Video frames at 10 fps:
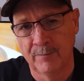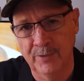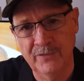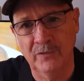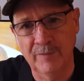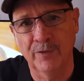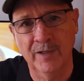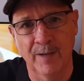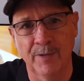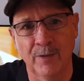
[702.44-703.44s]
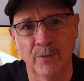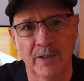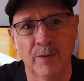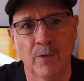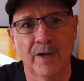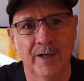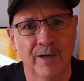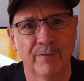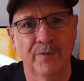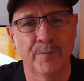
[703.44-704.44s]
Please leave a comment. I really want to
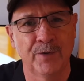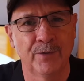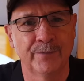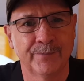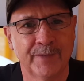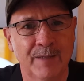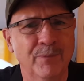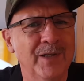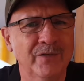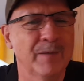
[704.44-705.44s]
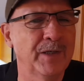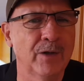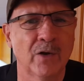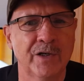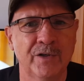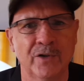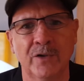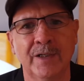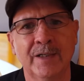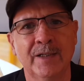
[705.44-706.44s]
hear from you. And please let me know how you do
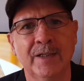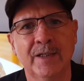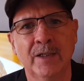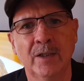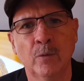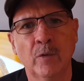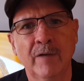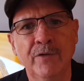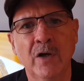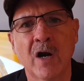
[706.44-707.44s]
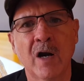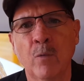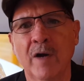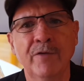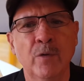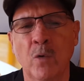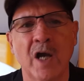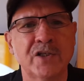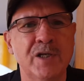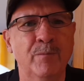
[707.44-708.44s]
it. Wherever you are, wherever you're
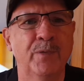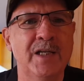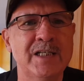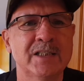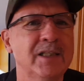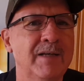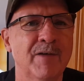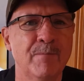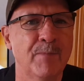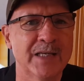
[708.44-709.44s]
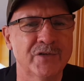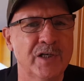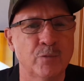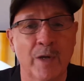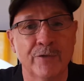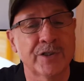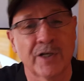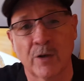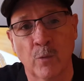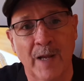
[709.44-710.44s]
watching, please leave a message, whether it's
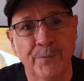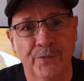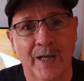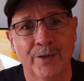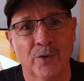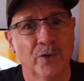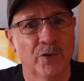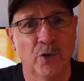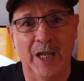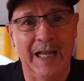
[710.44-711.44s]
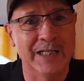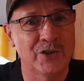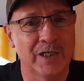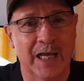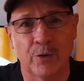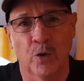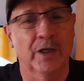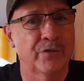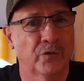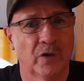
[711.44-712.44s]
at our website,
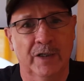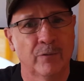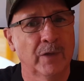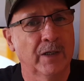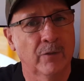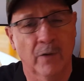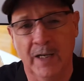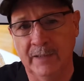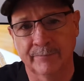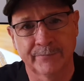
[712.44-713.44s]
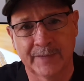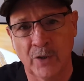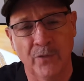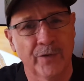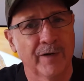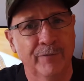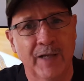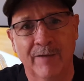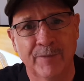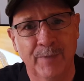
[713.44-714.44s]
honoluluag.org. It's looking really great. Go there if
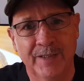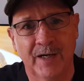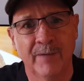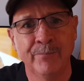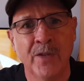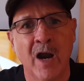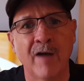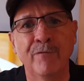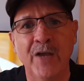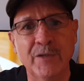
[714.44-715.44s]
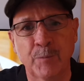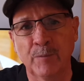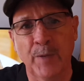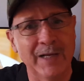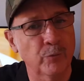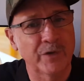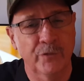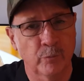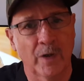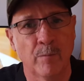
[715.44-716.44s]
you haven't been there. Our Facebook page,
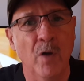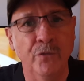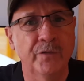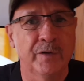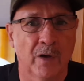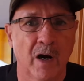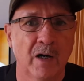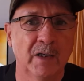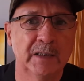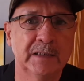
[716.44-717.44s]
which is where most of you are.